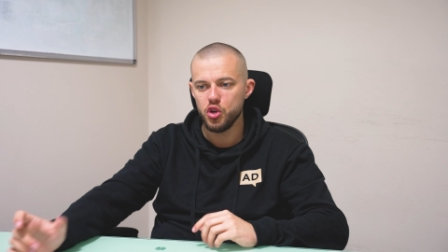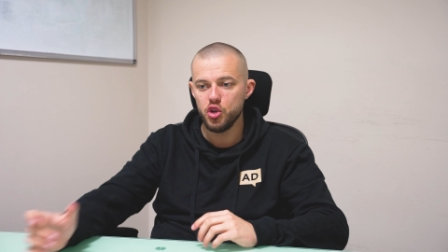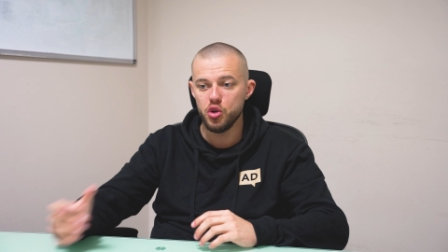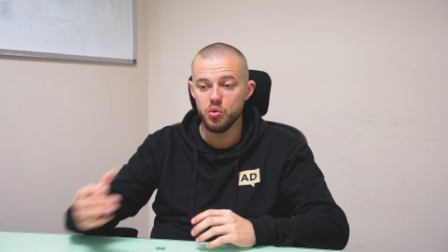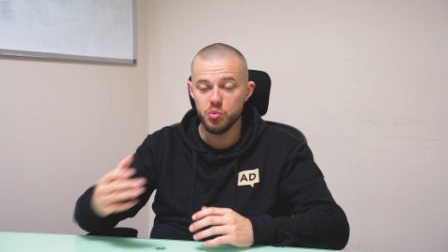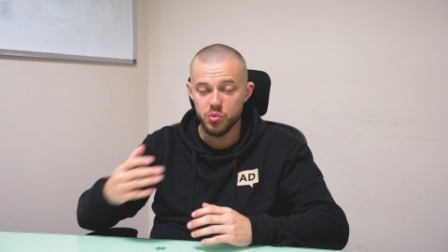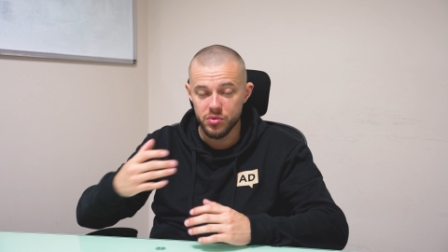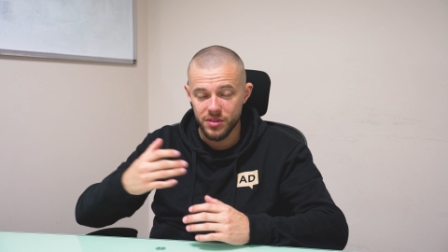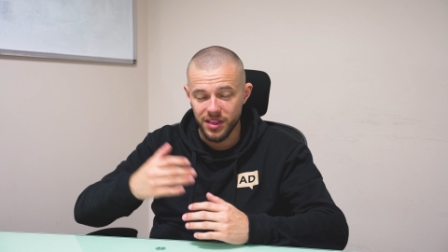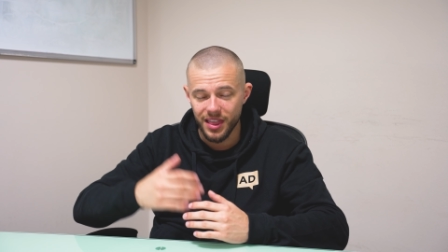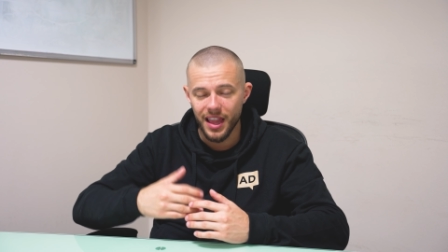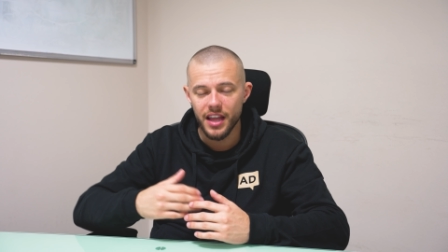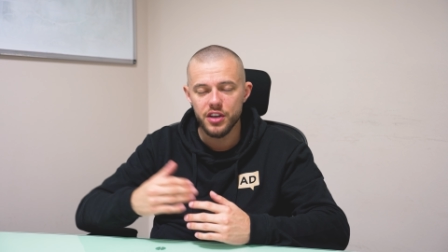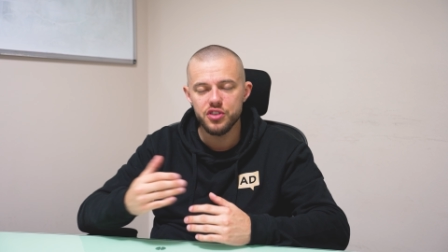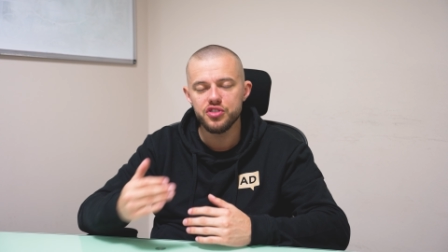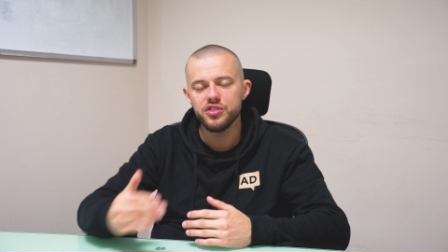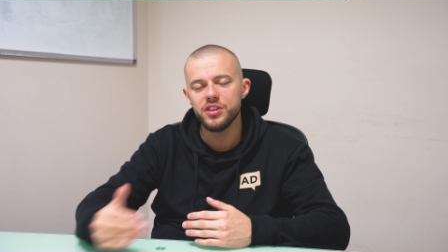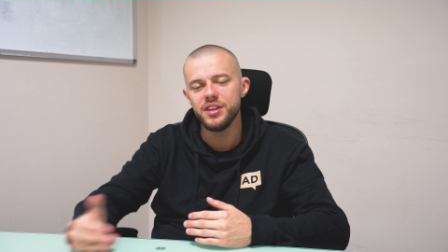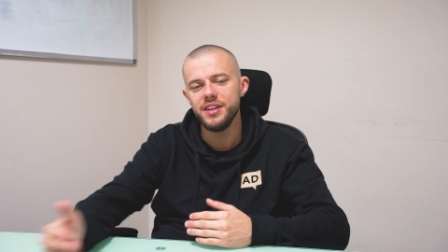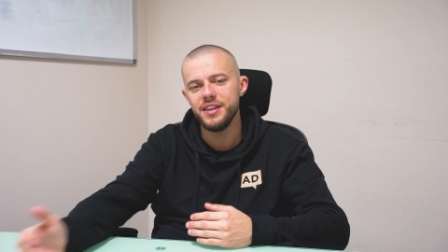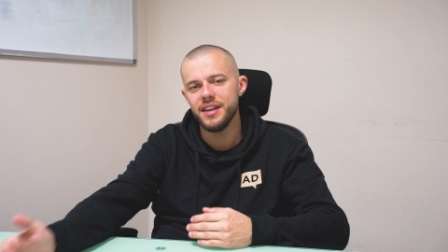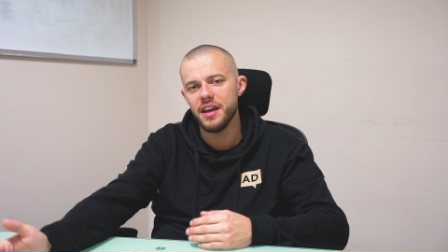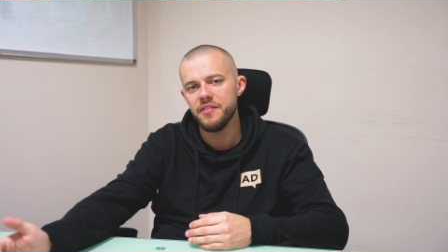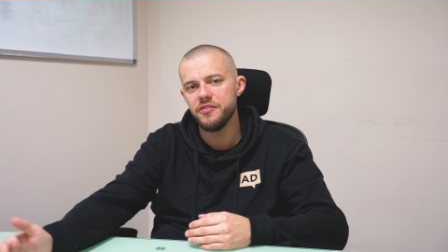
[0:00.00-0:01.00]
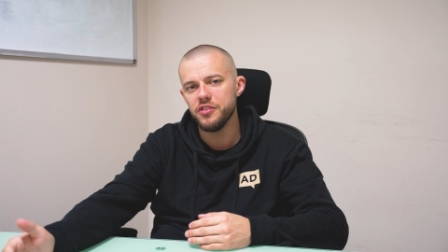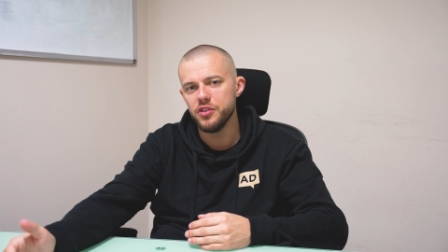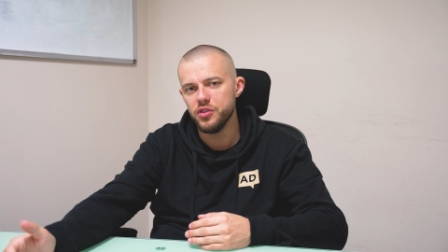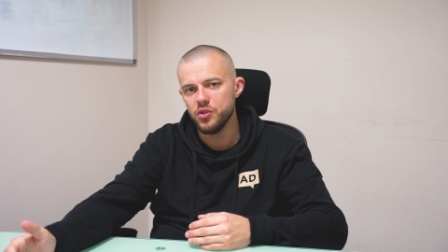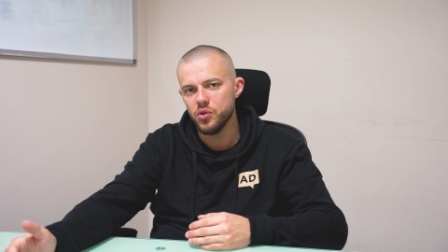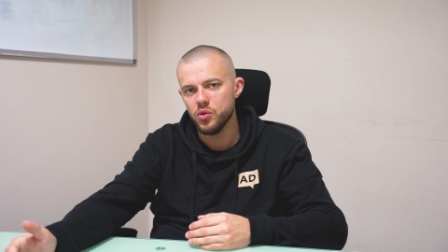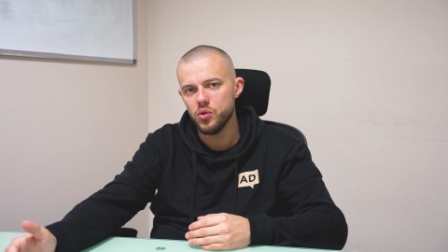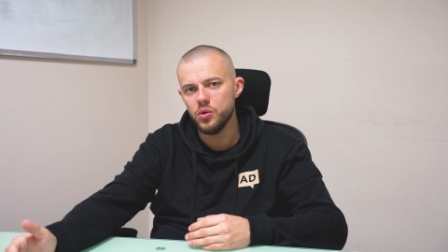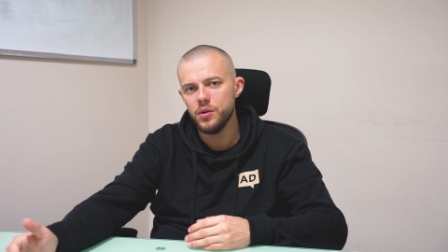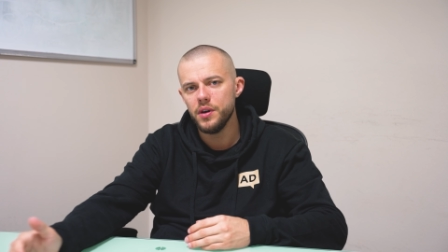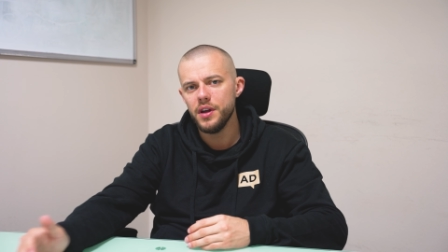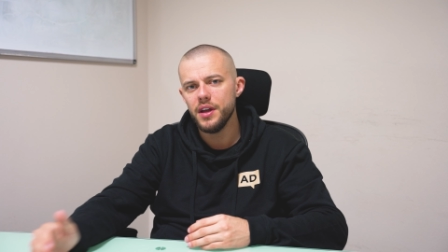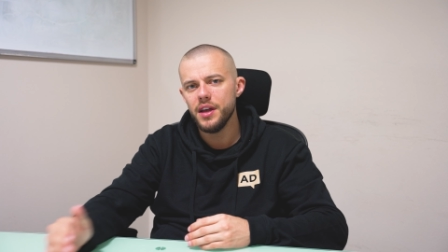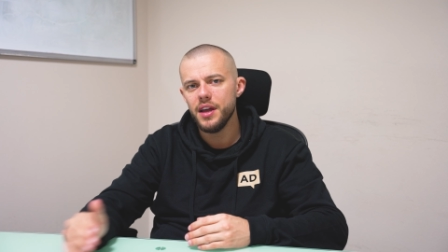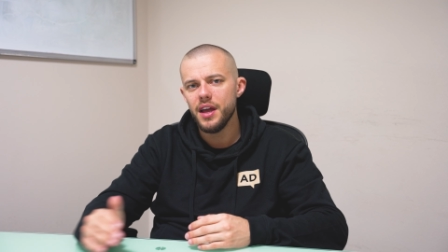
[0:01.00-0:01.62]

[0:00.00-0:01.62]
You would literally never know